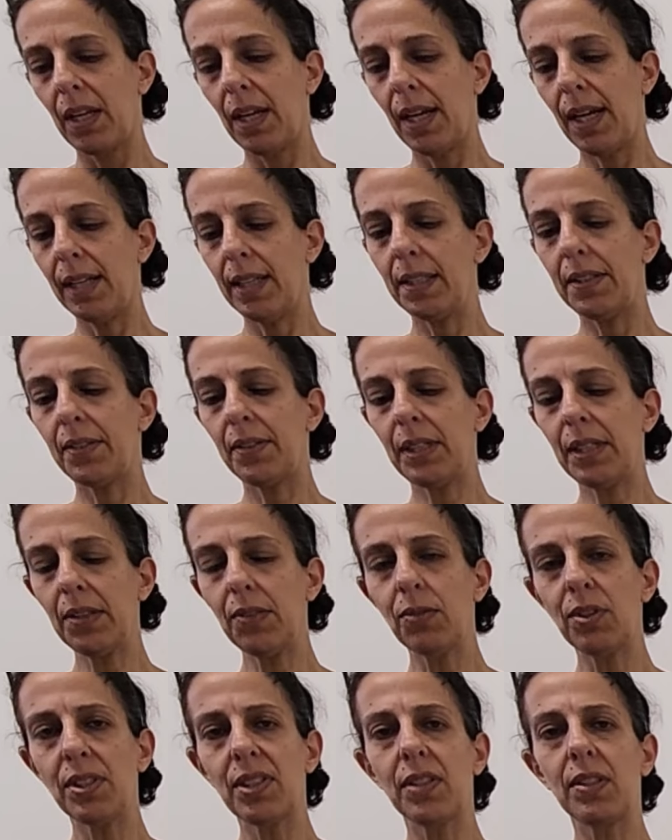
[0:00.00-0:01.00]
And it's
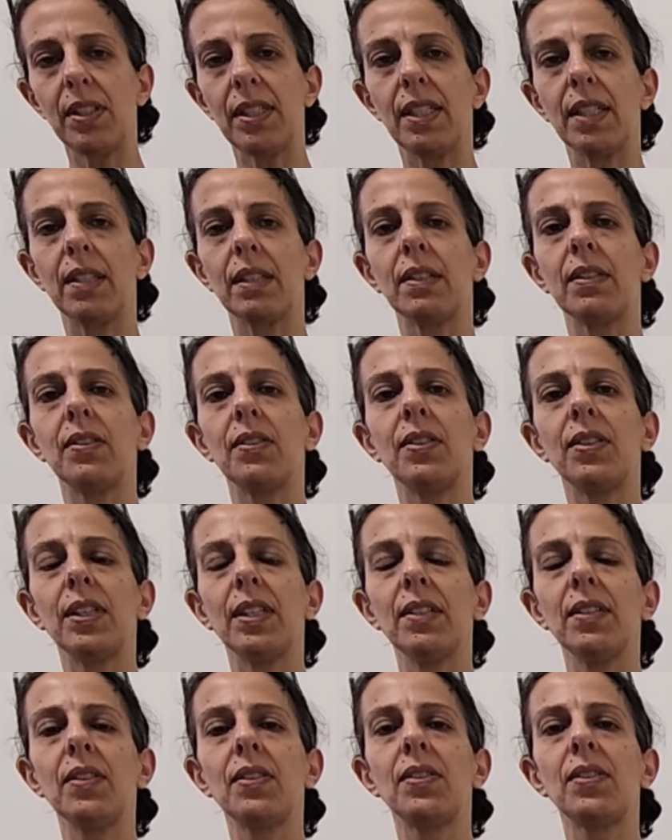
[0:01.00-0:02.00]
interesting
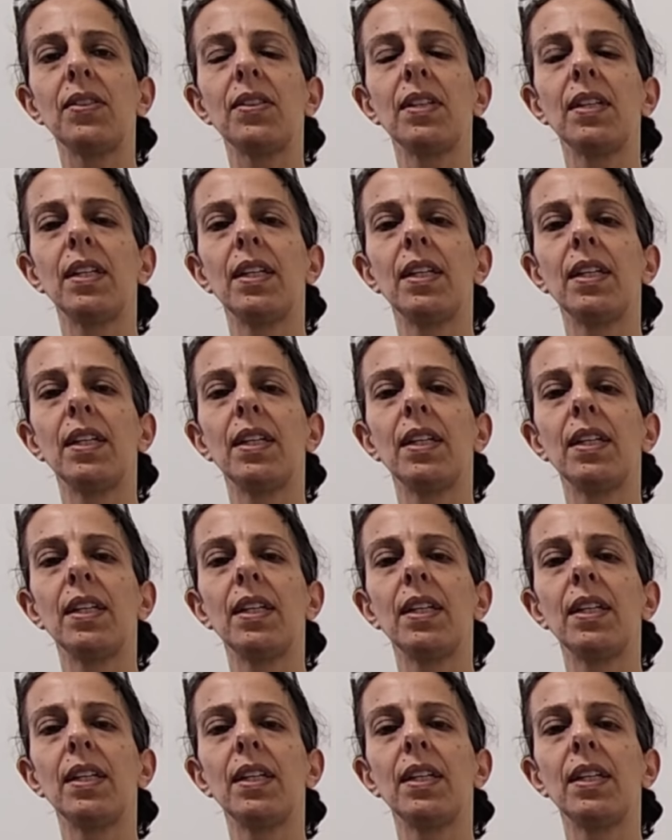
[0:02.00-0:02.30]
since